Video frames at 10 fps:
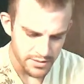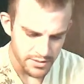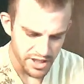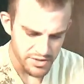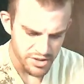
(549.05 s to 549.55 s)

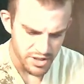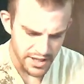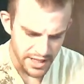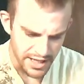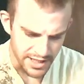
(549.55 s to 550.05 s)
Look him straight
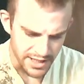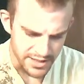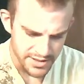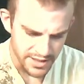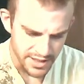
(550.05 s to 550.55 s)
in the
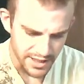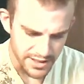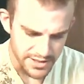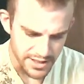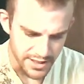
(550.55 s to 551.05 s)
eyes. He
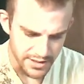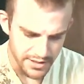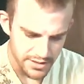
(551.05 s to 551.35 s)
likes that."